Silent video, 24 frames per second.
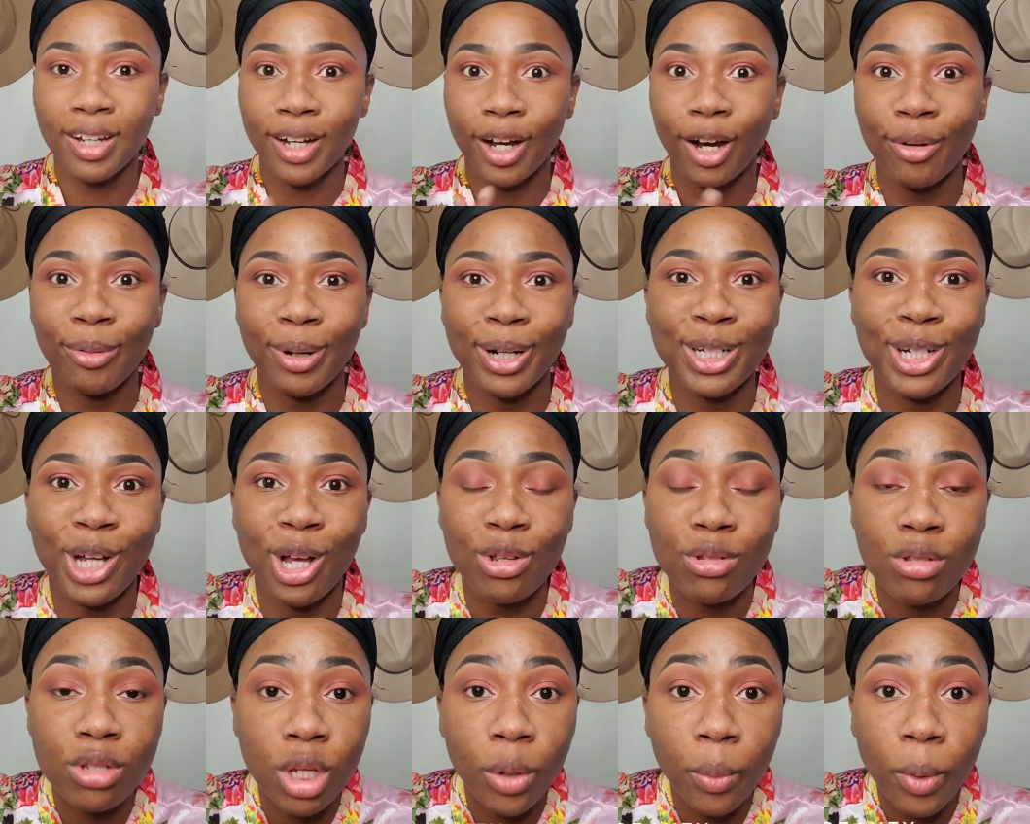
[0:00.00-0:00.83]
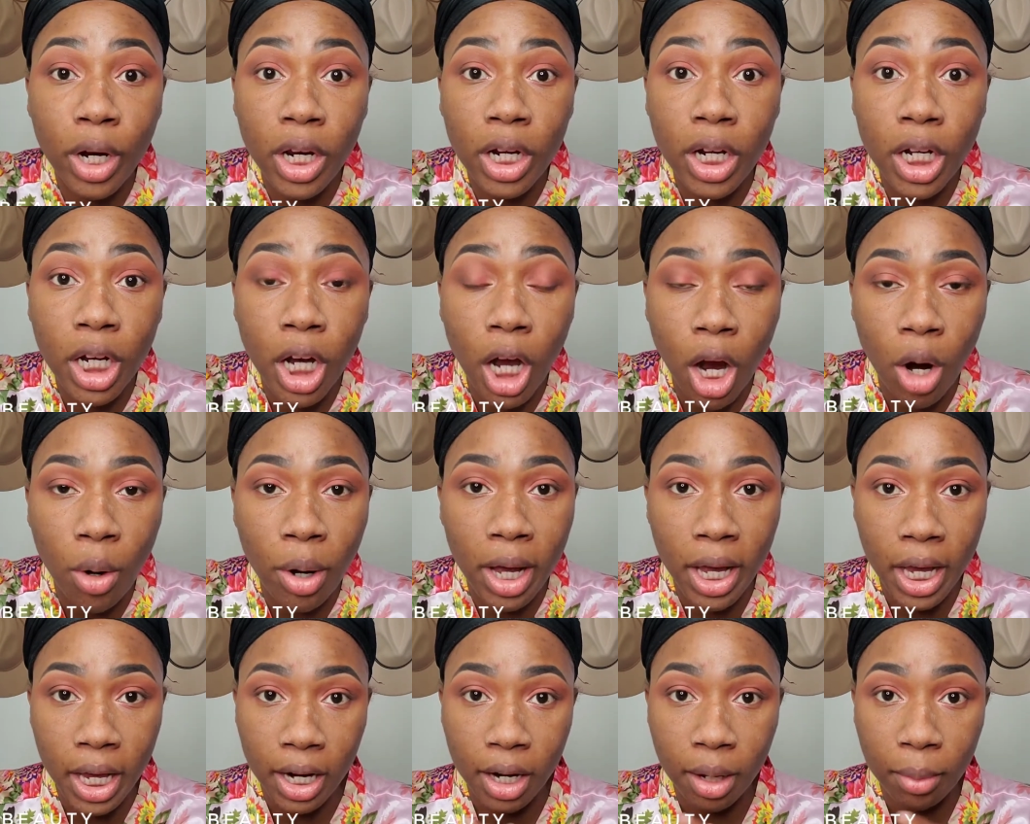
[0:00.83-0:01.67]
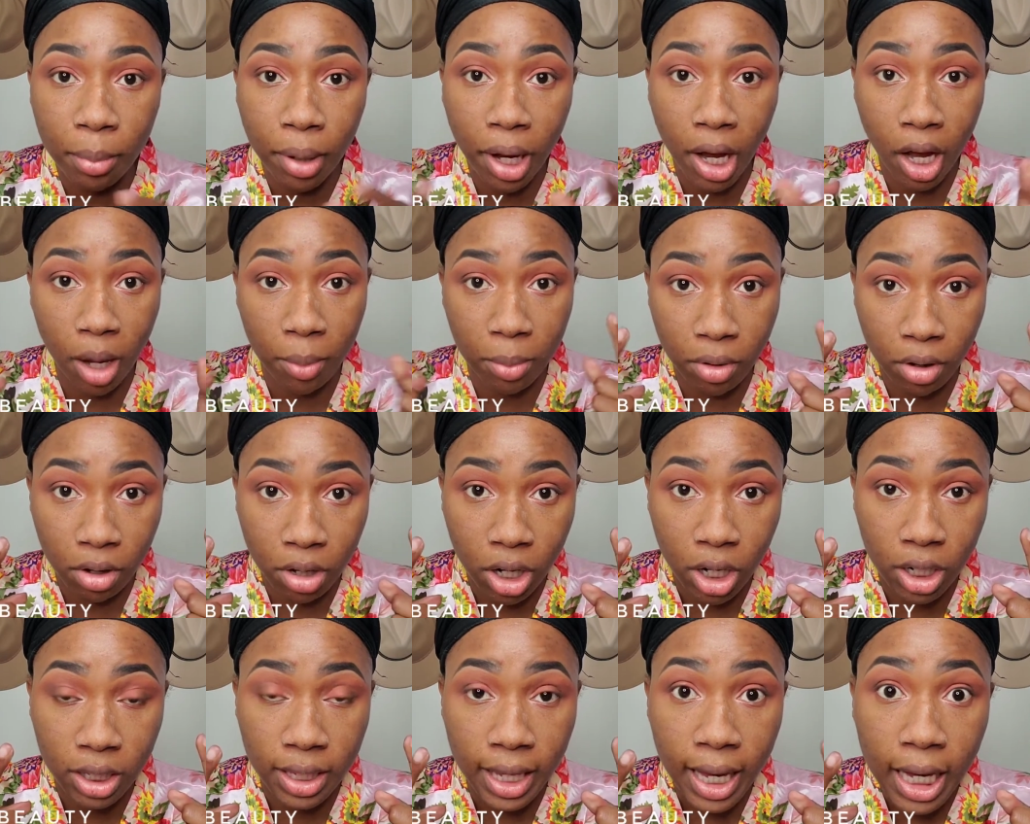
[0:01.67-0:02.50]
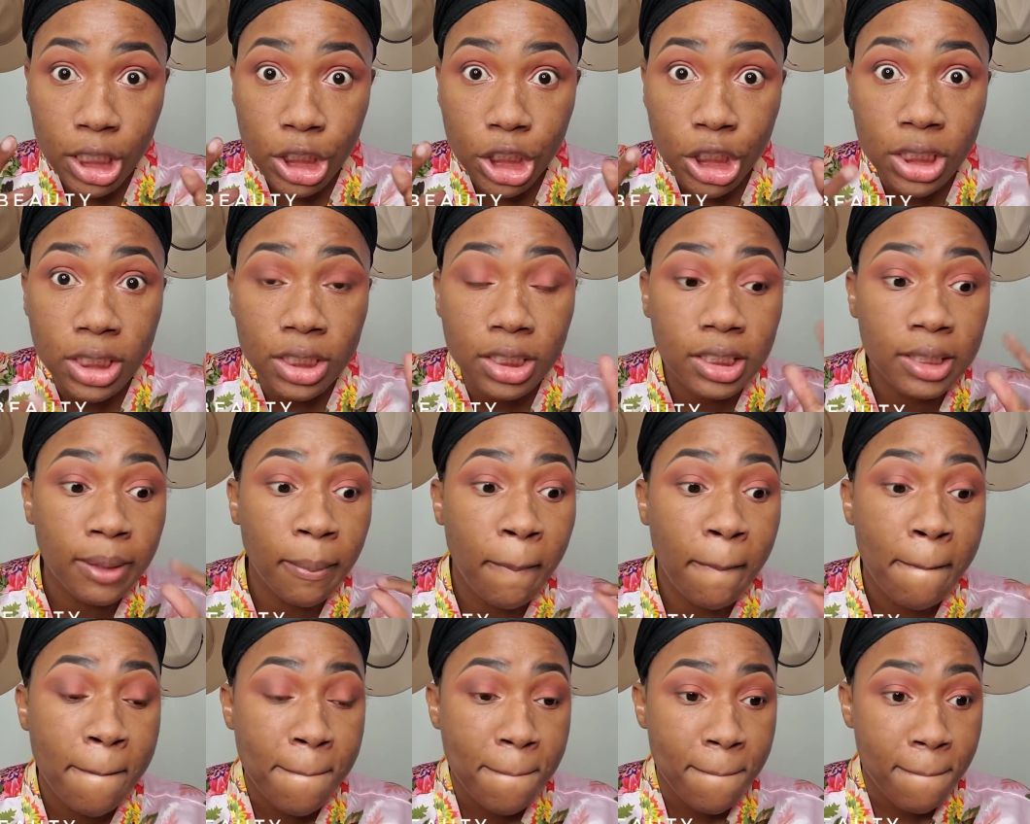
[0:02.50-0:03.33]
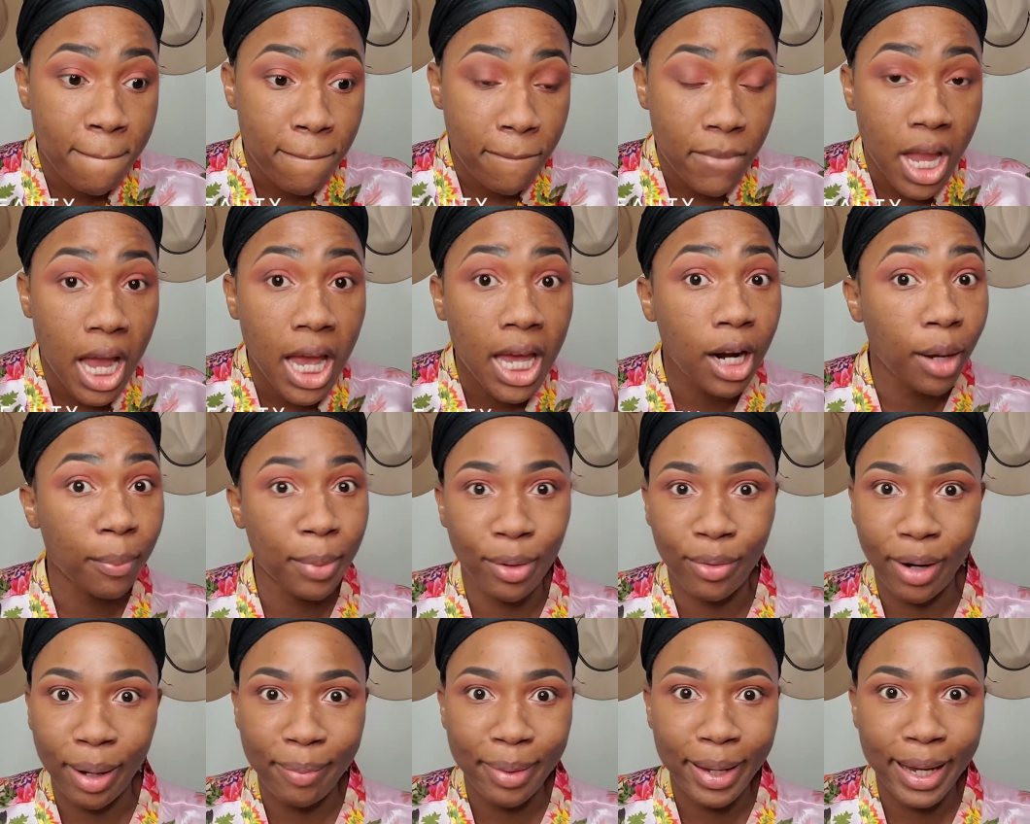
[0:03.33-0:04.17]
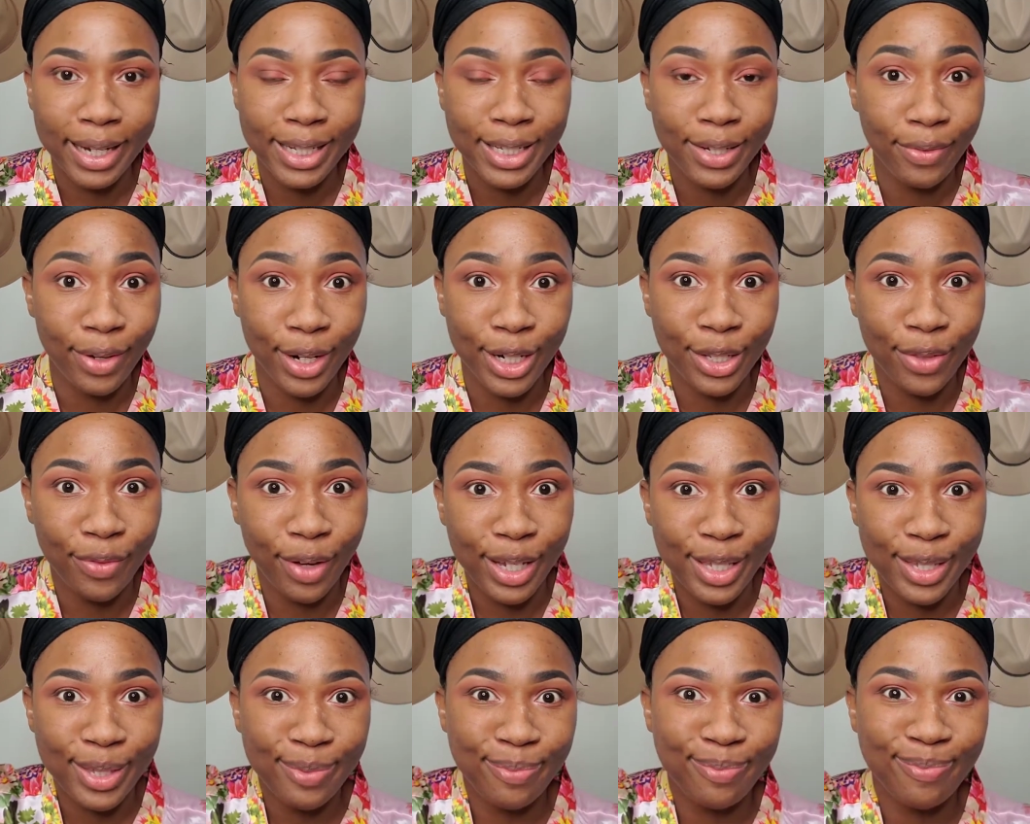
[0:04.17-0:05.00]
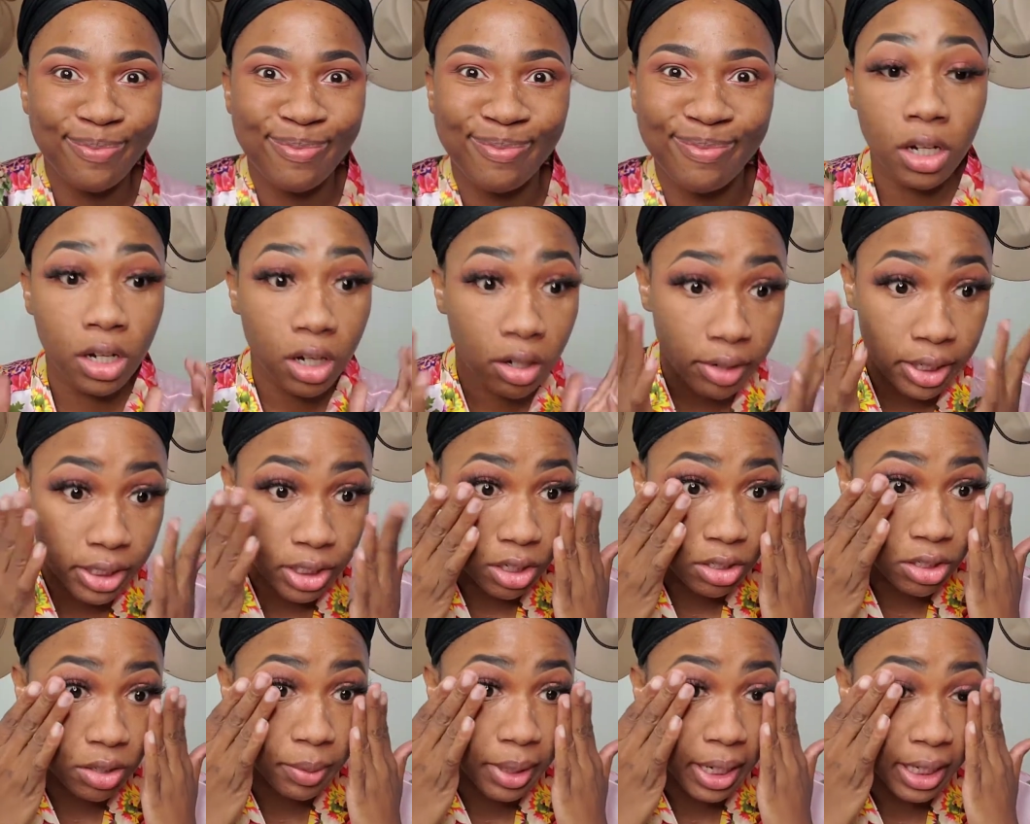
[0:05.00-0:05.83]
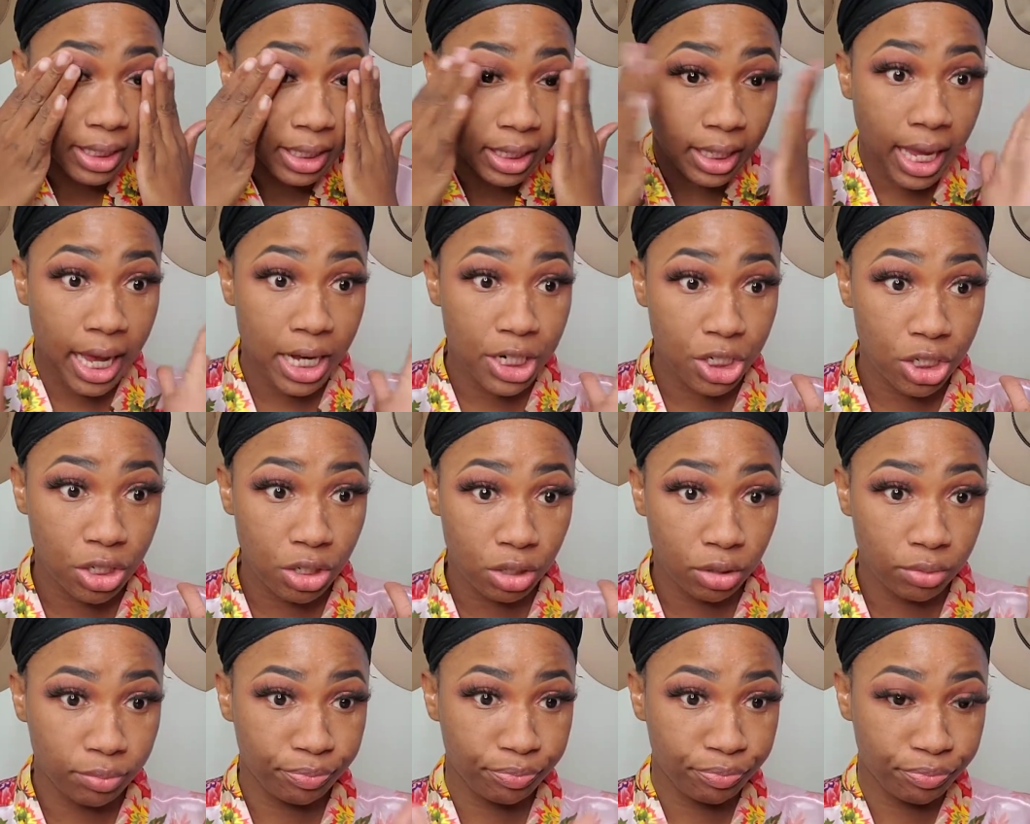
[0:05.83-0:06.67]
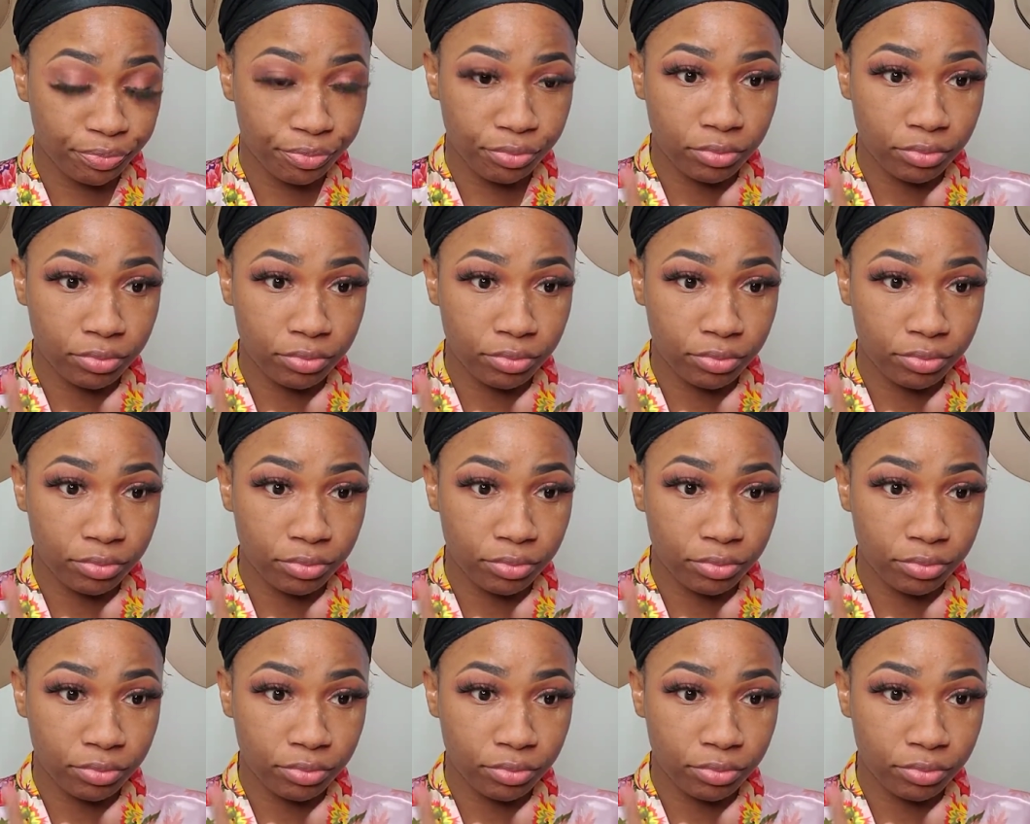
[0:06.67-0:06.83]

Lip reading: All right, y'all, so we're gonna go and pop on our lashes, and I'll be right back to finish the face. All right, y'all, so we got the lashes on.